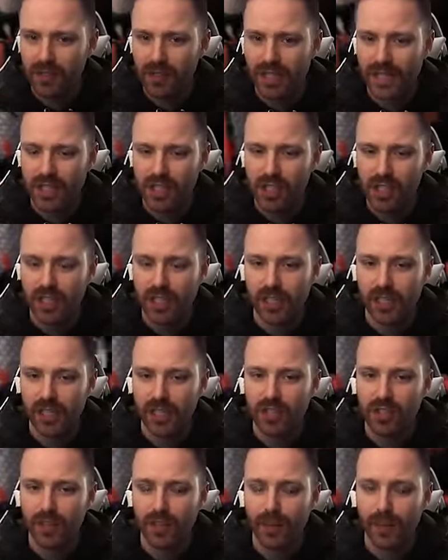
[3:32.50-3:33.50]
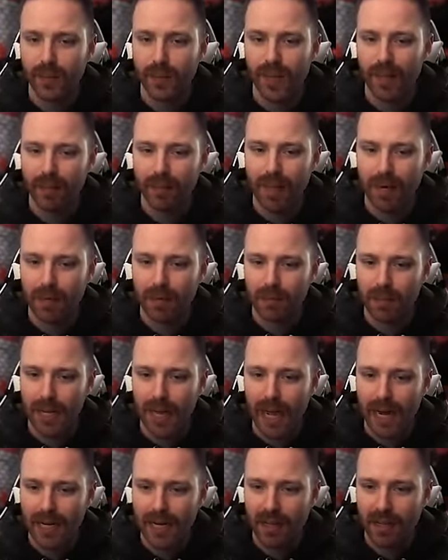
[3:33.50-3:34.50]
so it's like a shield, so we have better
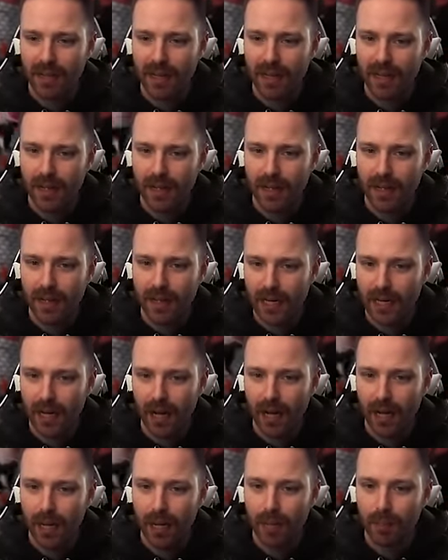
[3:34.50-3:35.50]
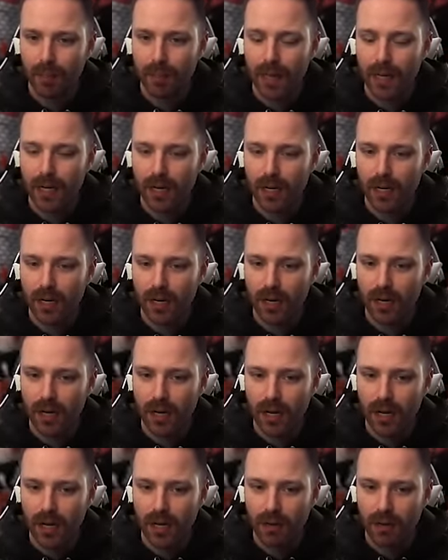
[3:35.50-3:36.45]
block, I think. Like a bigger